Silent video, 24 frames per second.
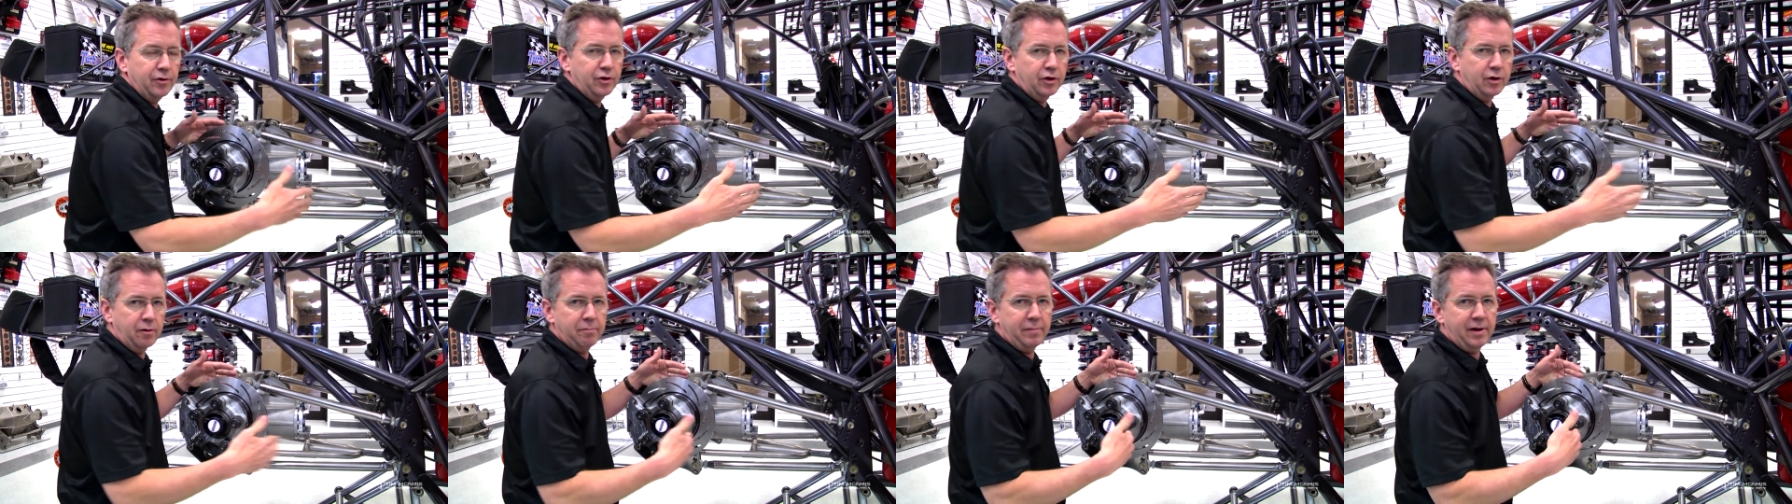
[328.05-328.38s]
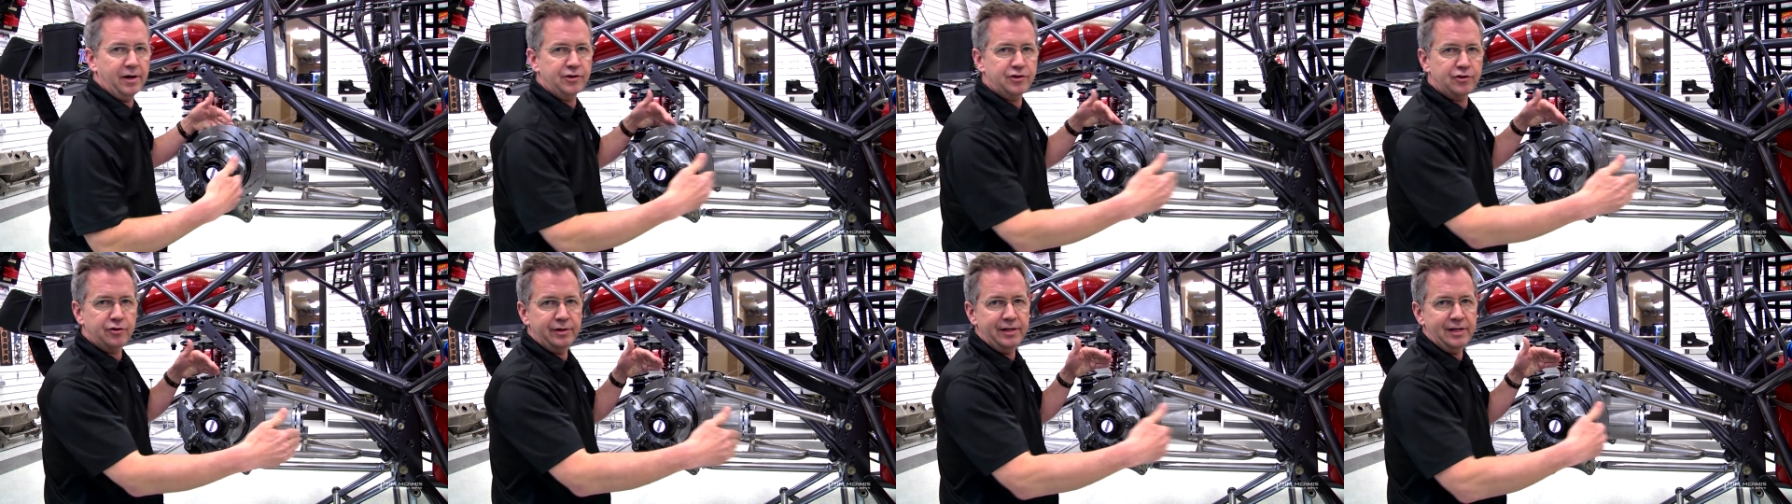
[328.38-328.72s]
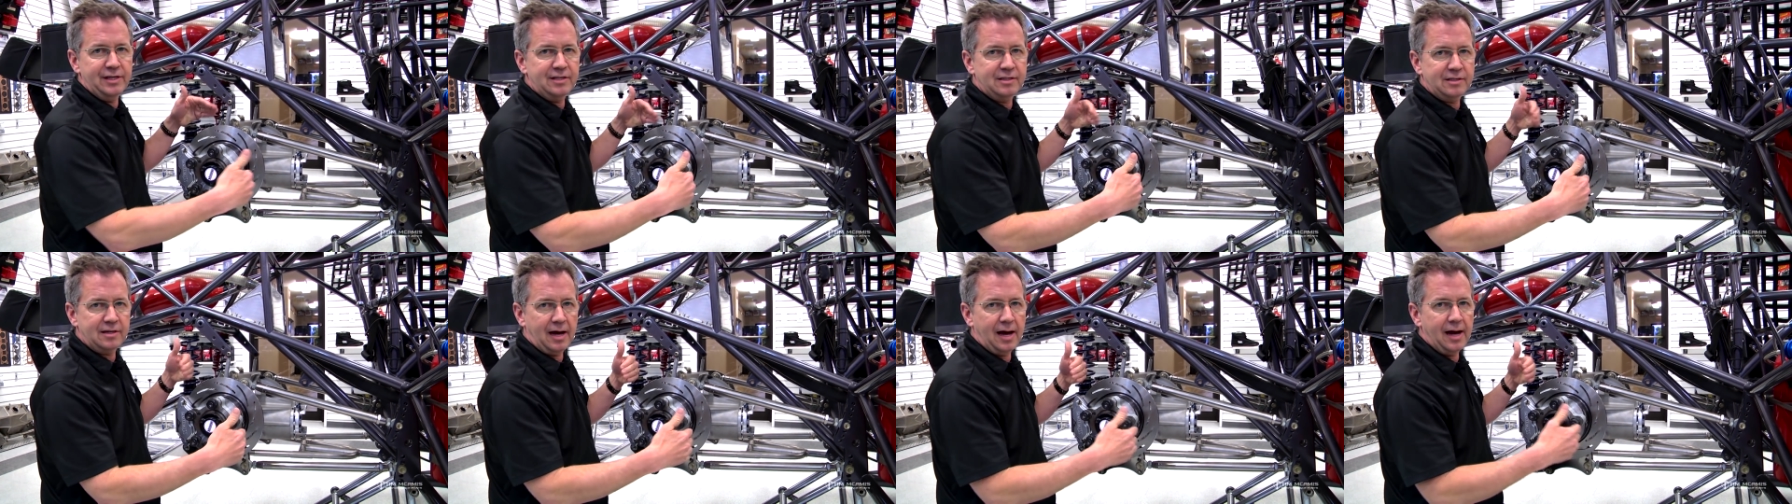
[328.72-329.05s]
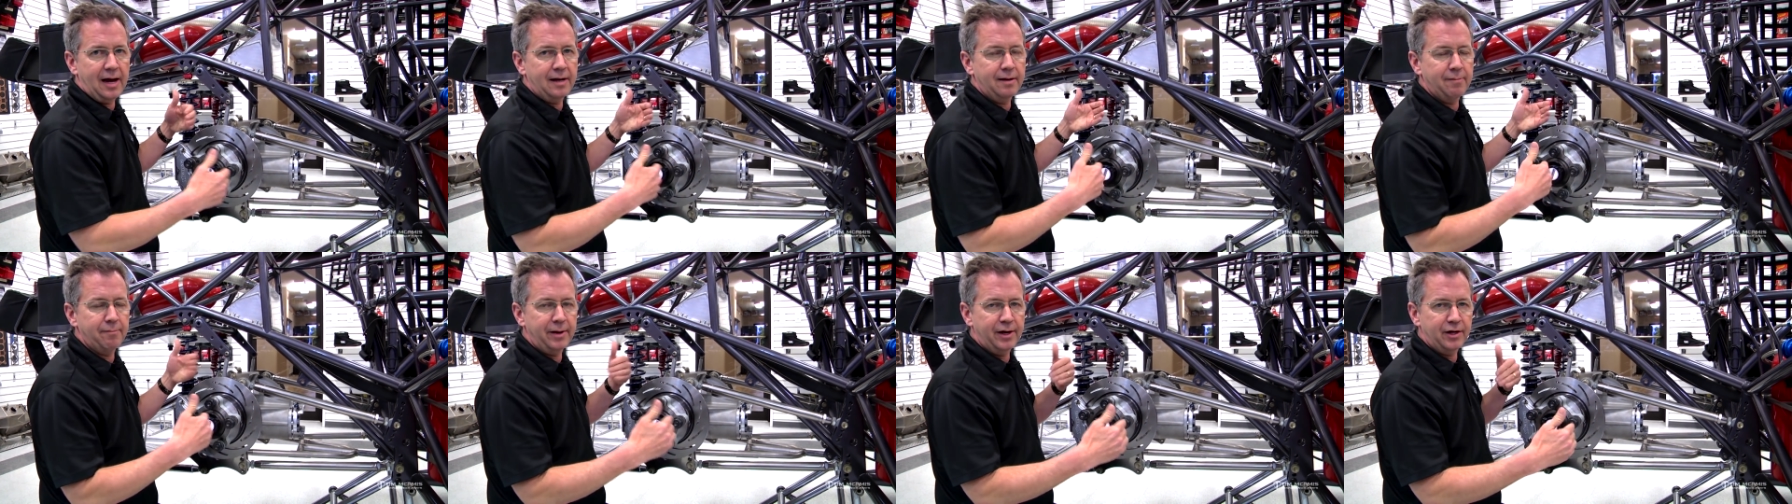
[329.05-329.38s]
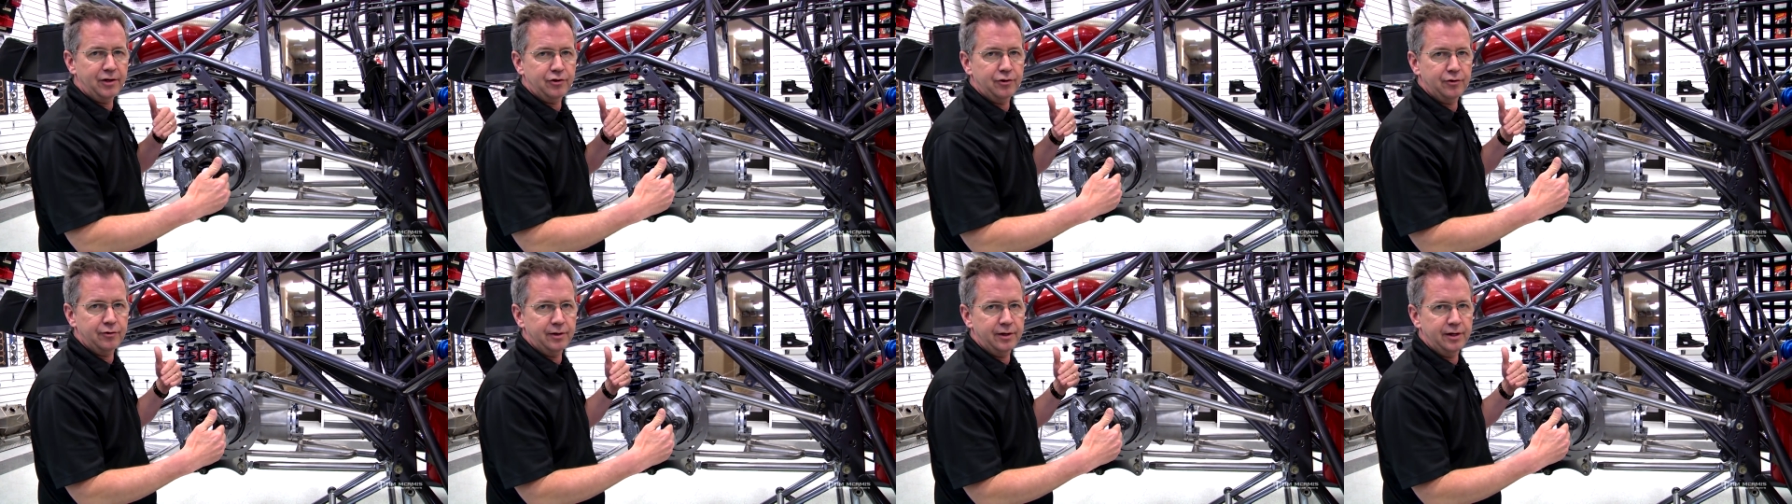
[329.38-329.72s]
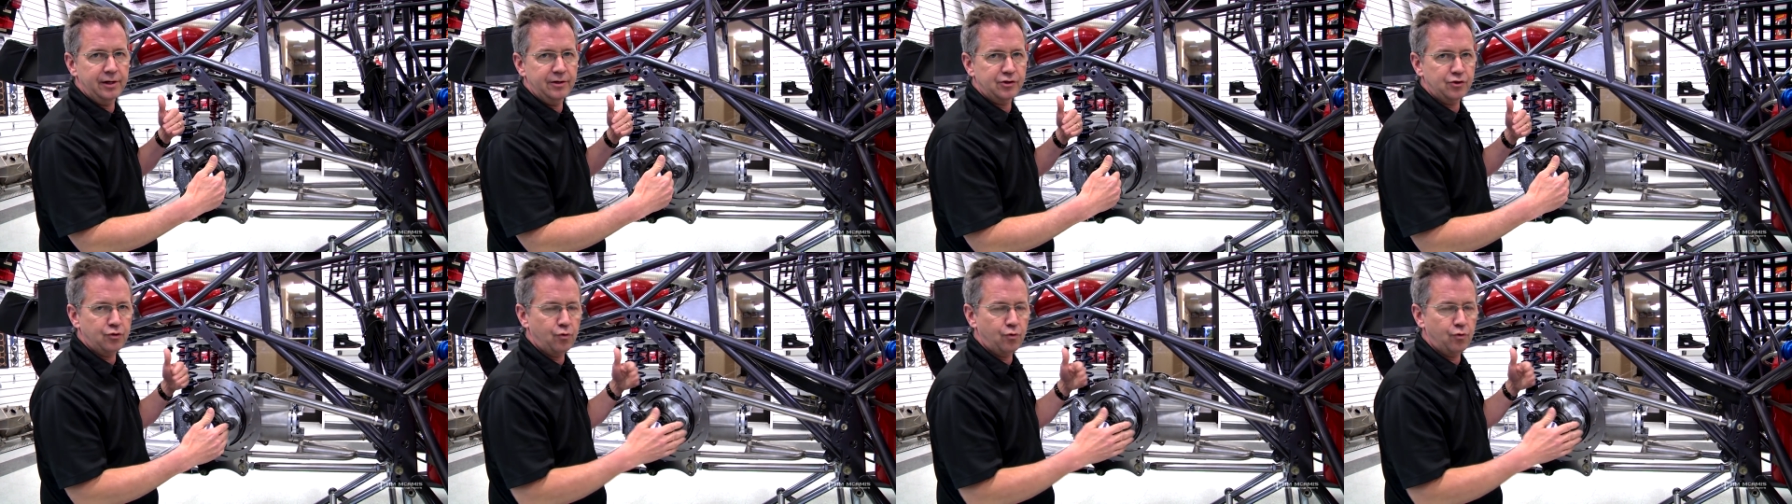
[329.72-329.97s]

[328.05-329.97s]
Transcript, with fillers: You can measure each side and make sure that it's